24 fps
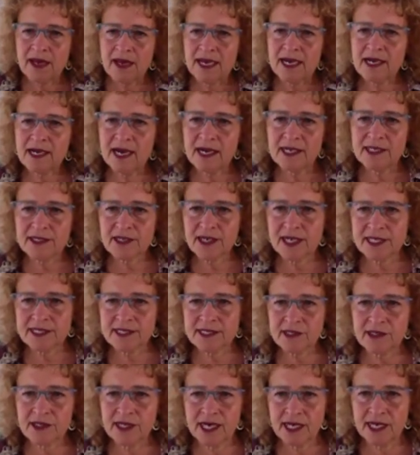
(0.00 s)
In
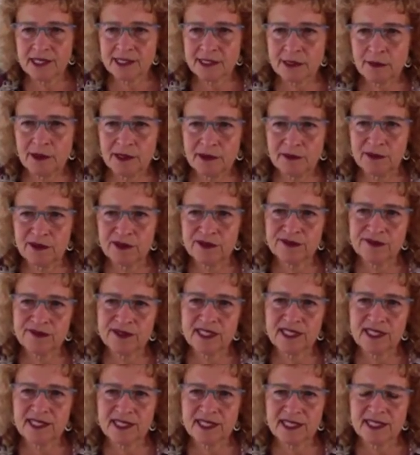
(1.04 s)
contrast, trans people
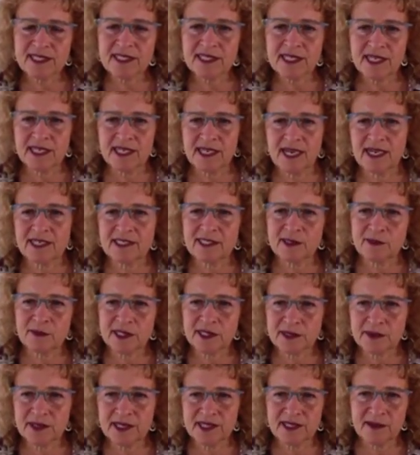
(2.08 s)
feel a disconnect
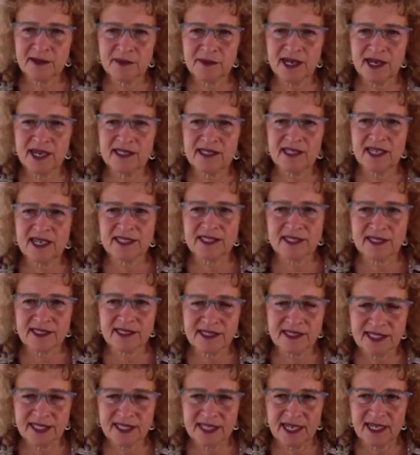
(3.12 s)
between their
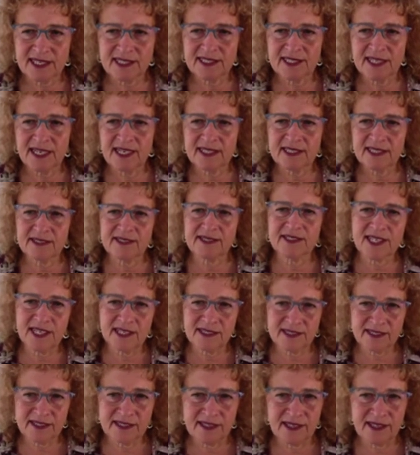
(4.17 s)
biological sex and their
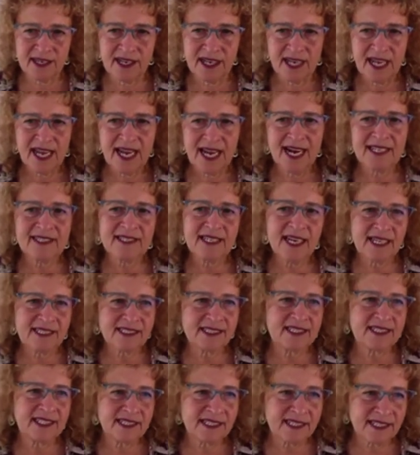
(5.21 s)
gender and
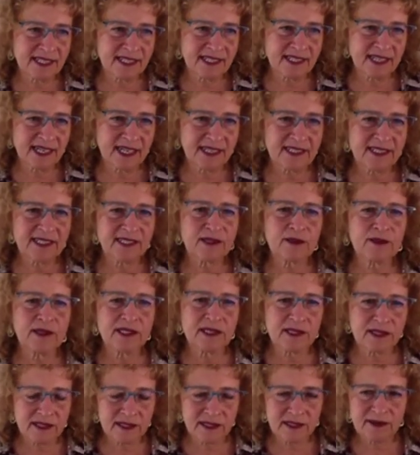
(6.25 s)
that disconnect is
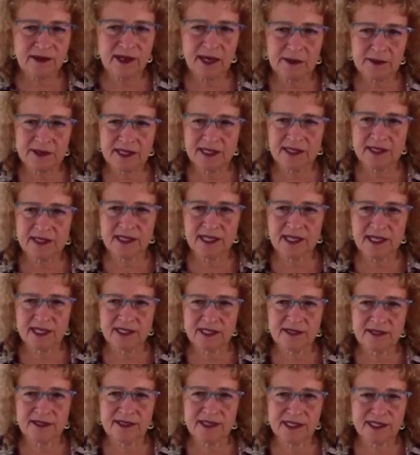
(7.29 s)
what's described as
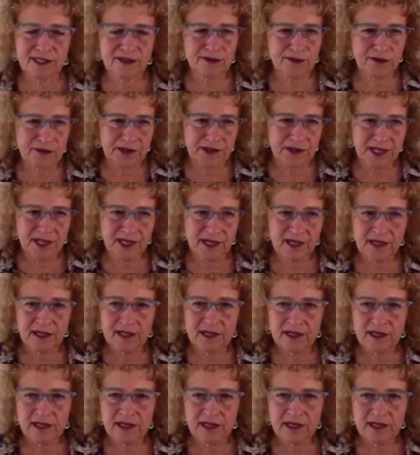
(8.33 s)
gender dysphoria.